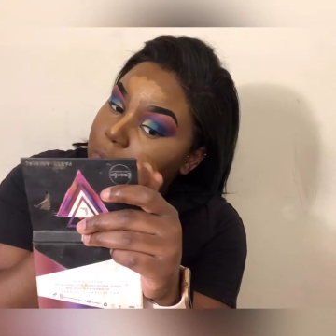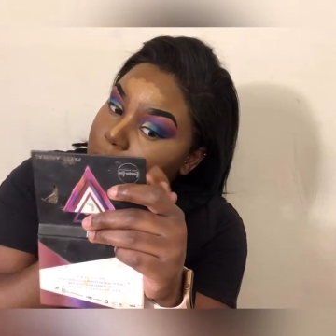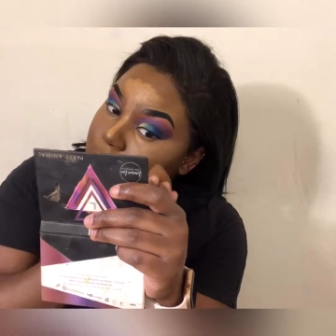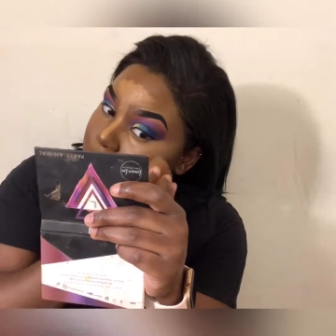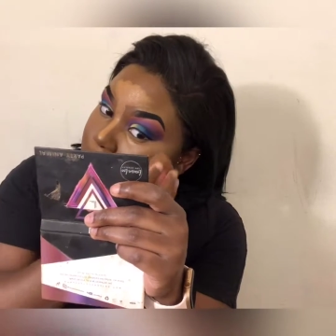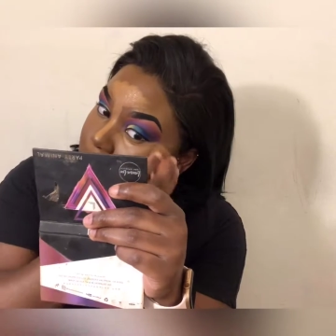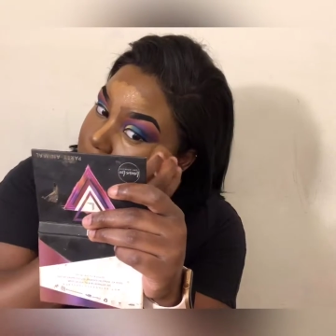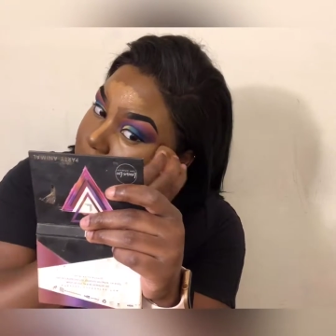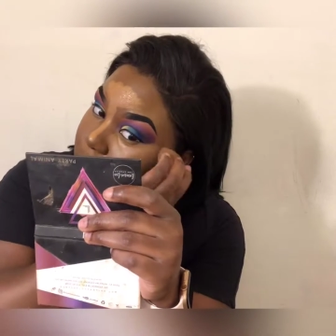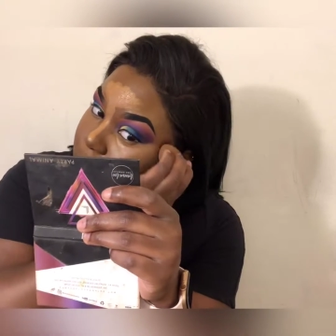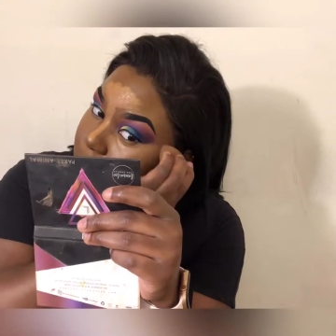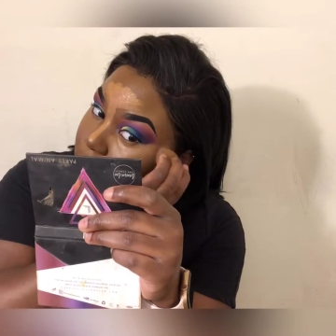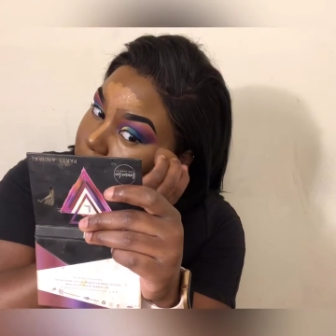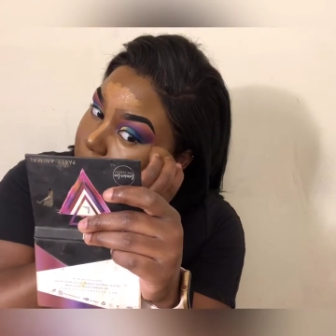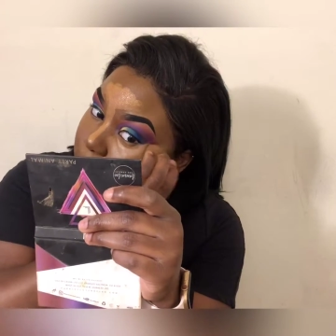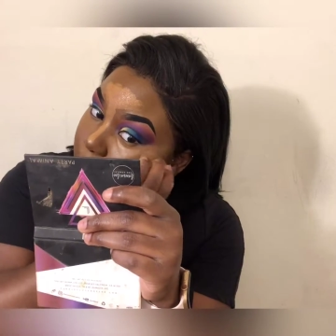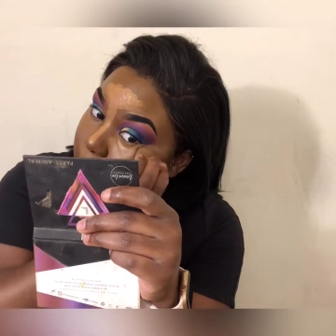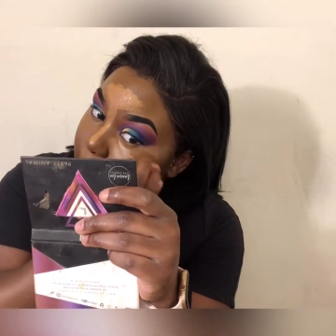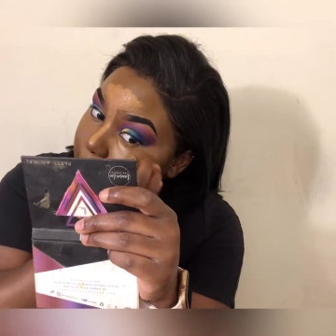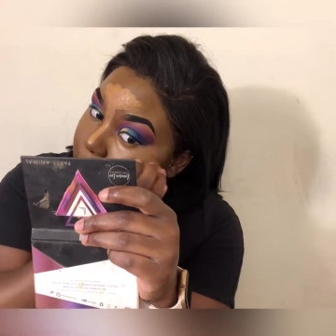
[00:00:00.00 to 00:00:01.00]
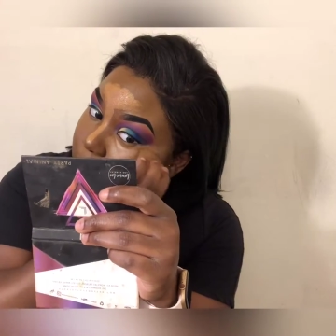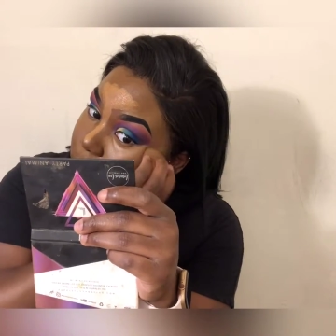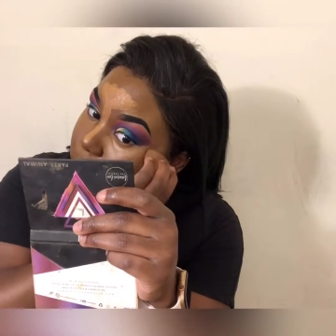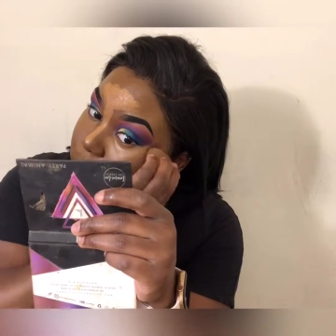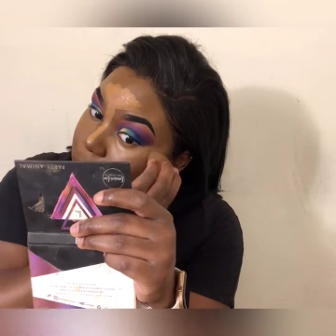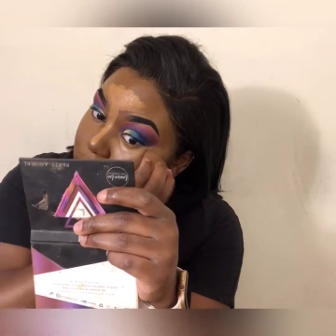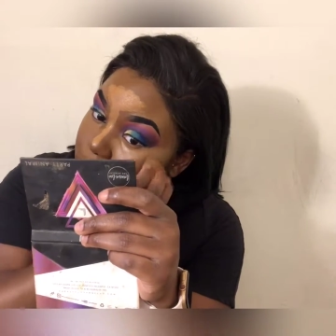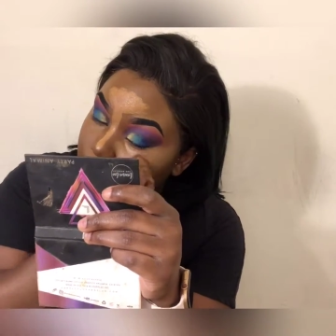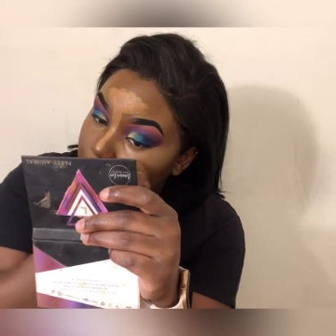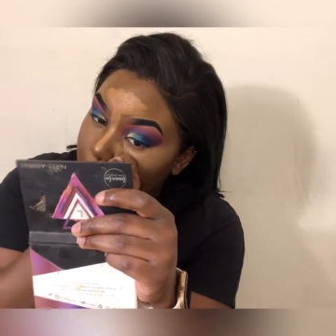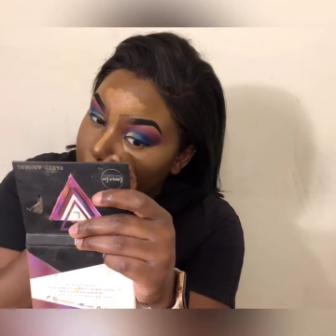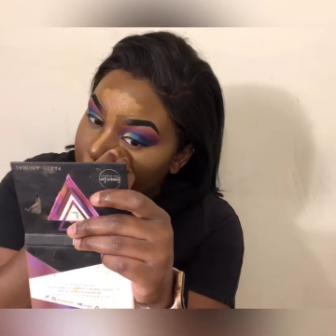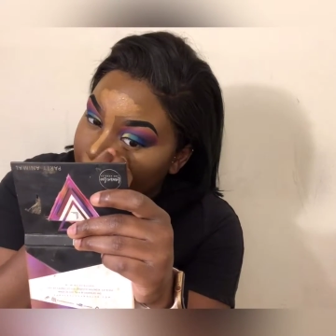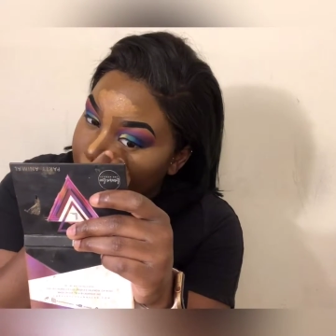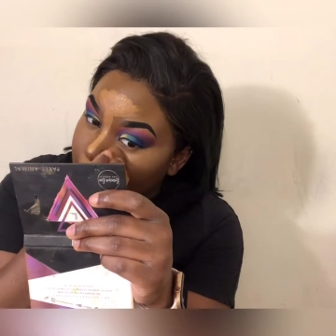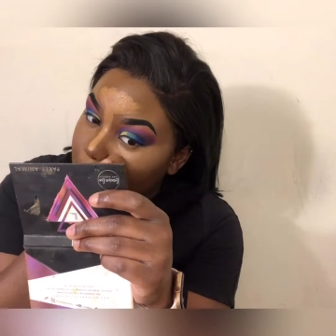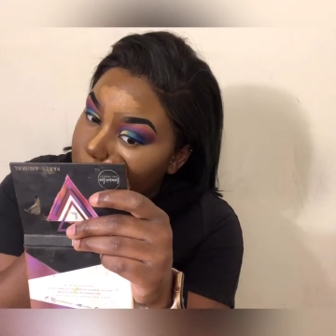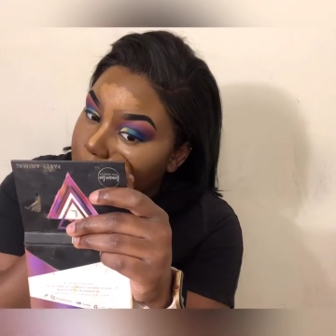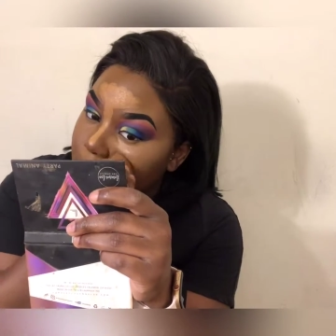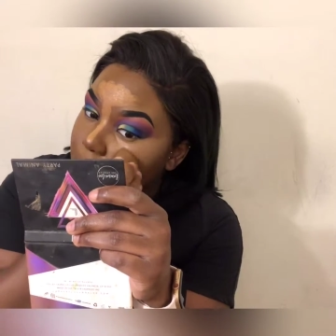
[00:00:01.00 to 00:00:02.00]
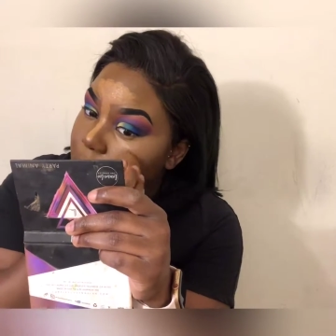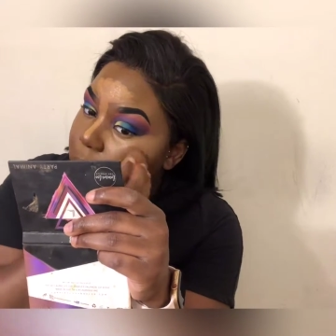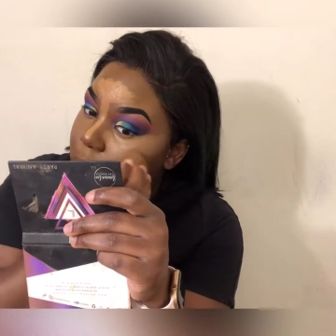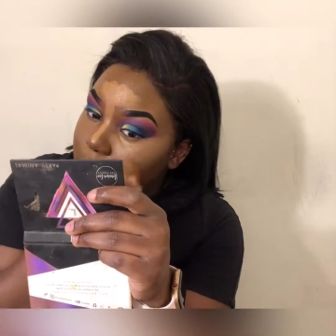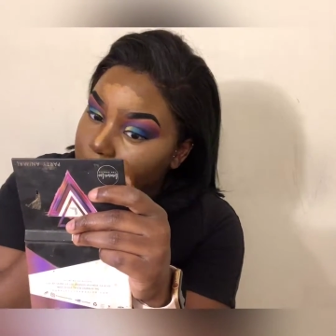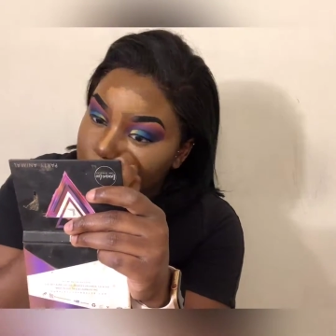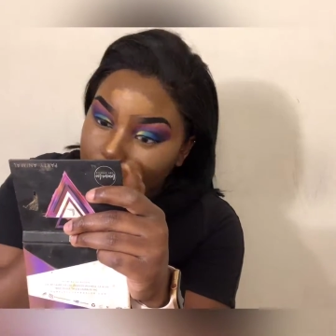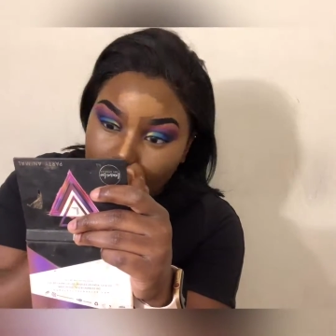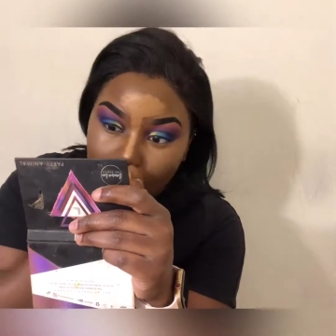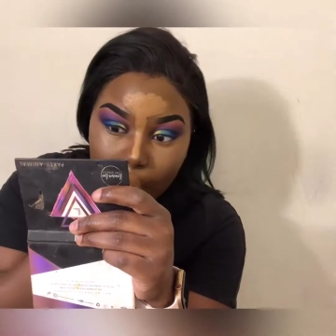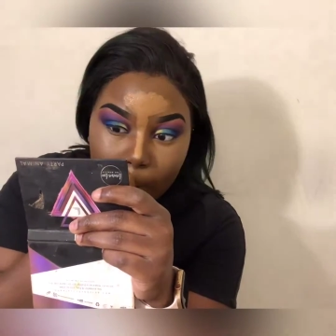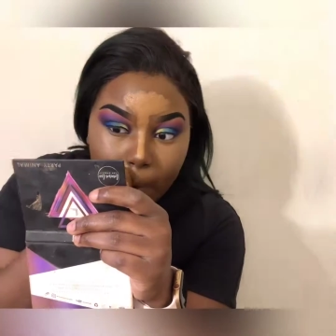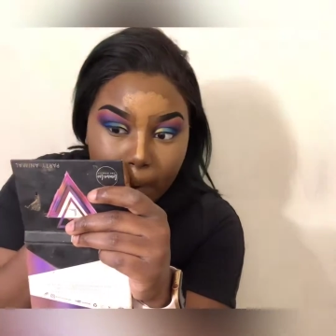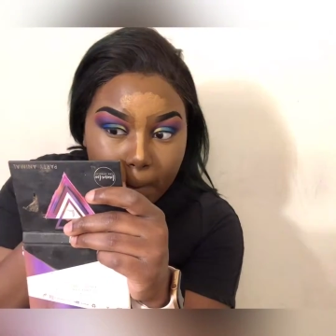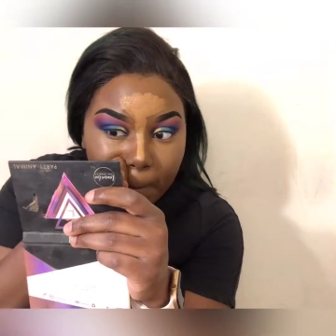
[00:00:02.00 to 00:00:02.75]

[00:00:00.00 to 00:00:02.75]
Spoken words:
the creases of my nose and my lip, and the bridge